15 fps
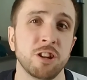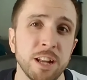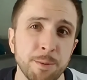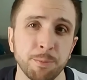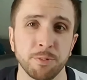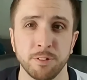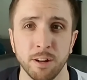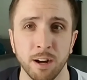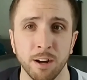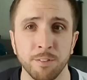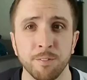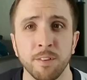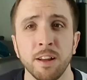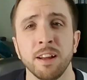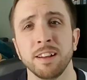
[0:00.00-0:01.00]
cheap
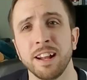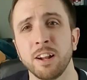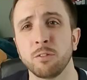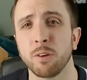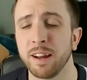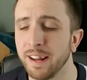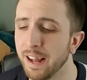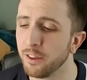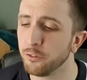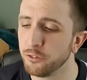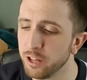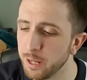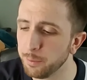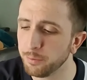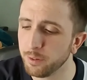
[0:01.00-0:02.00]
stuff. That's right guys,
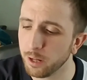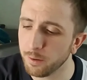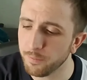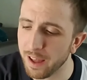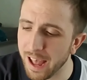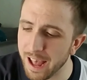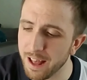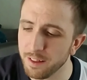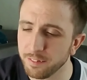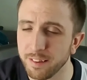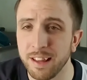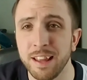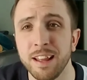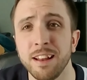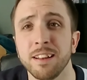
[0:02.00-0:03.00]
cheap stuff
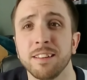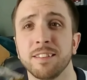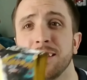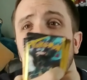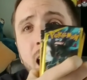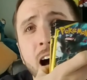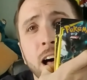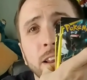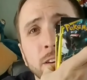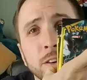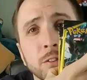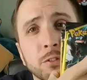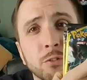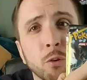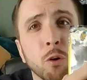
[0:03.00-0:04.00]
as in
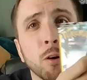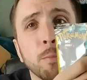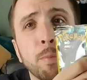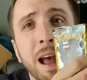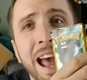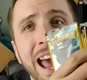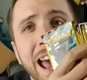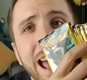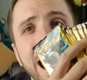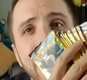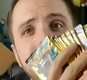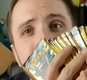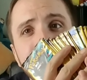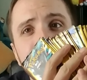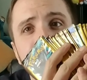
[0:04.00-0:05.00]
dollar store
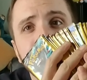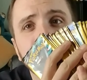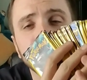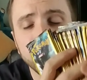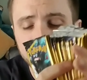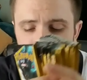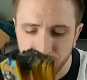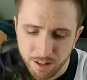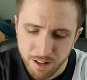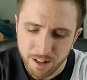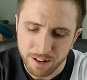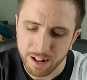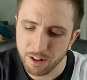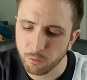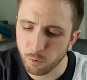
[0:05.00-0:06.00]
packs.
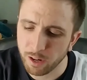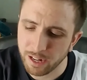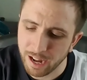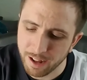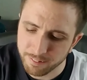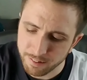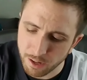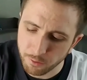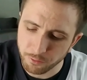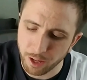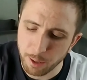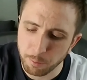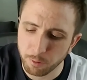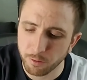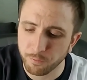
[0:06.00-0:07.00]
That's right guys, I was
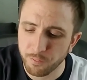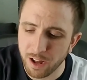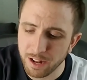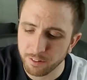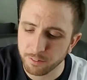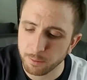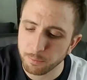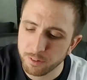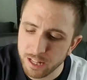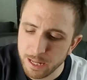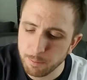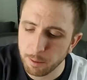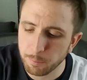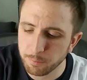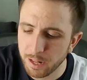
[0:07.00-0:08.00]
able to find some
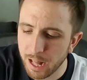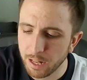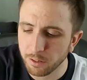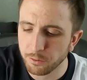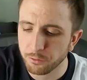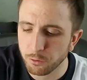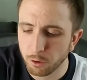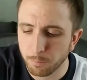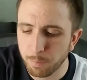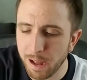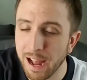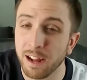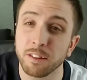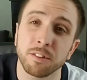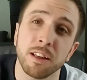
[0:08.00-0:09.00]
Team Up dollar store
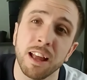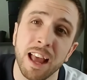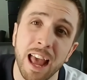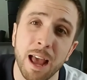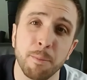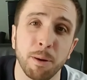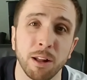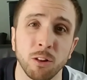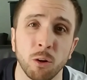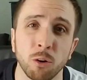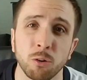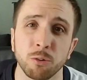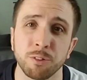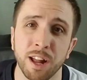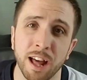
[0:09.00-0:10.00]
packs at my
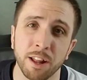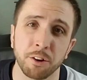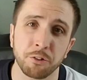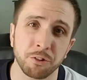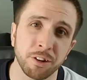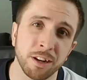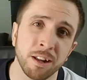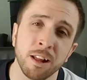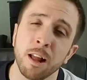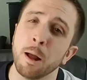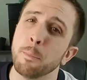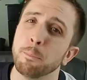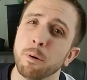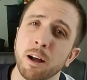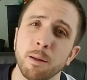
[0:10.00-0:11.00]
local Dollar Tree.
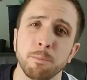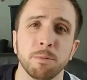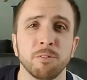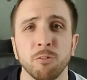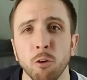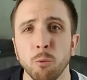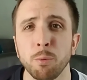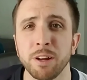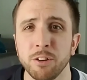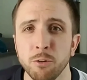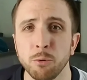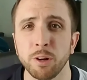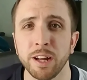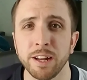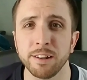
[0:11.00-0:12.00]
But before we
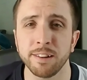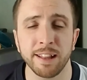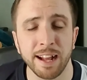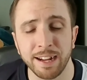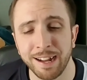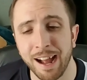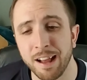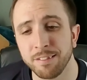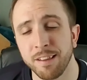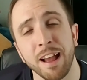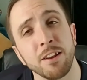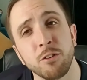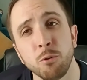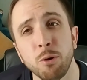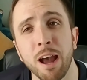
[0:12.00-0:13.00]
do get into that guys,
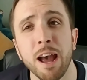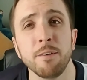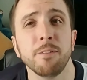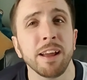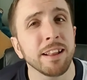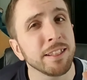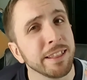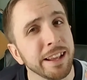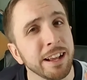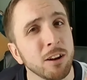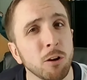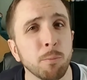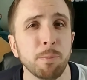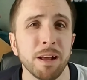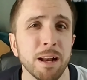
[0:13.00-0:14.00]
I do have a
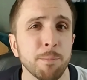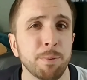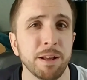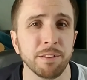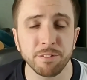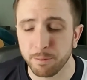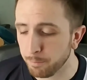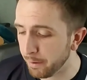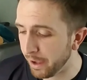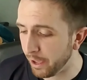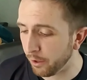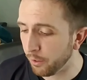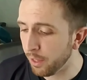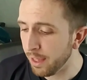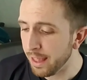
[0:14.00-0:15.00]
little bit of piece of
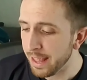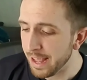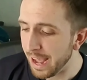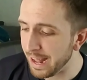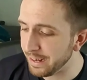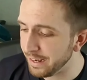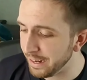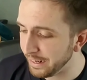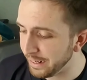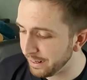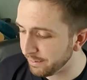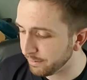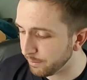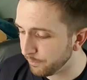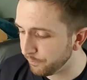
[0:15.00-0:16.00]
mail. I did
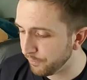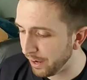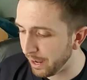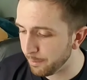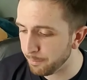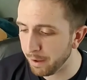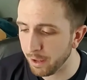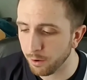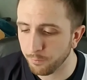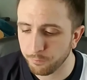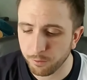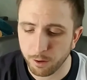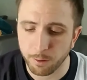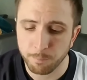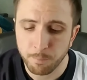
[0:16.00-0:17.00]
get some fan mail
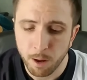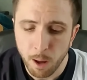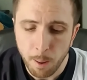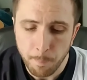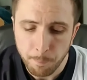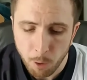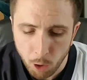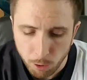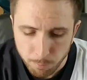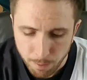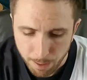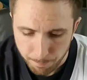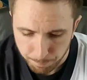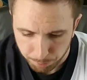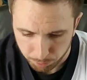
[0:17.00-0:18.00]
from
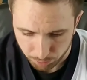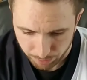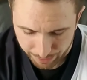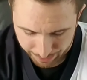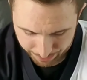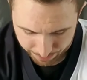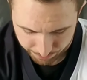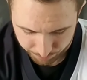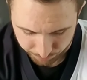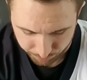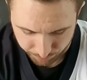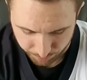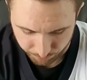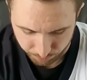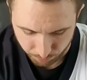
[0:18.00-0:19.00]
Pokemon Planet
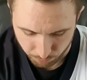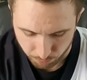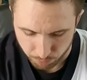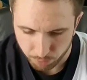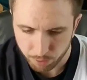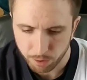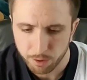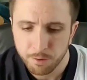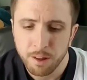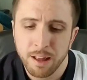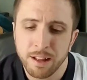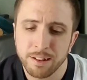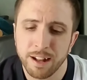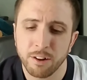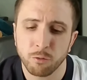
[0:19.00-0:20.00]
Scizor.
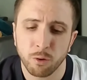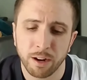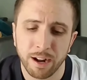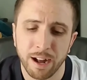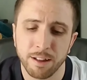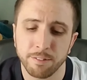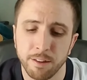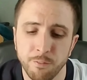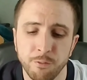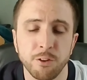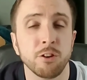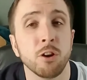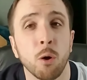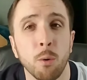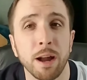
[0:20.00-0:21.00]
That's right guys, if
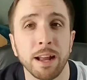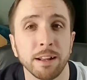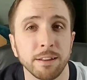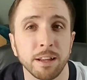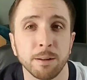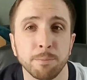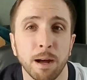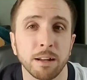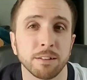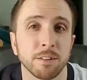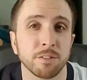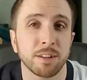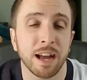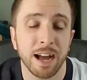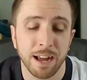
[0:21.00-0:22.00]
you know anything about
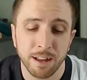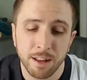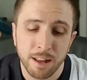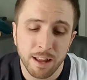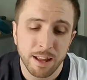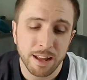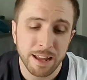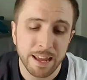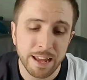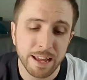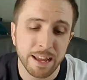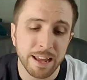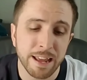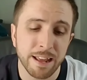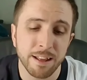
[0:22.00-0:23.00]
this guy,
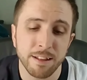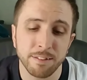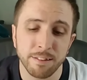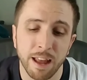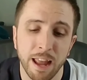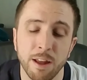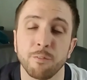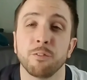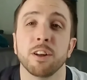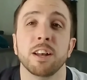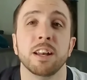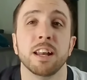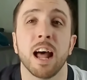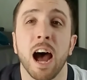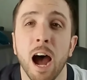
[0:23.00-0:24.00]
he is a
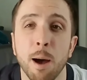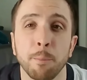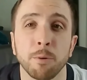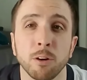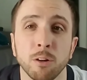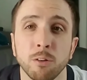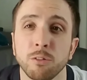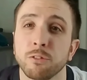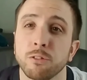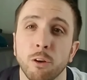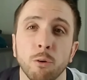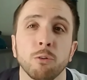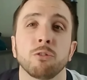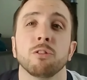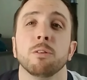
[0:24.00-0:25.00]
phenomenal
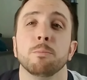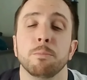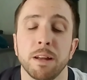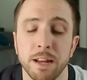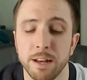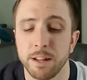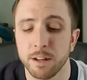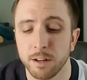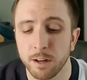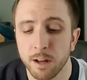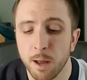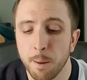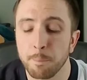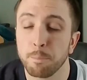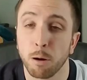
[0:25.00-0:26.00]
social
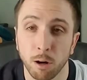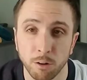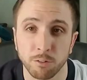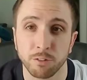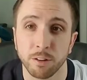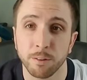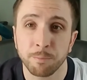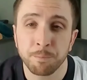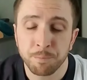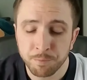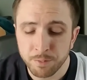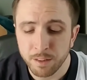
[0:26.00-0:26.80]
media person.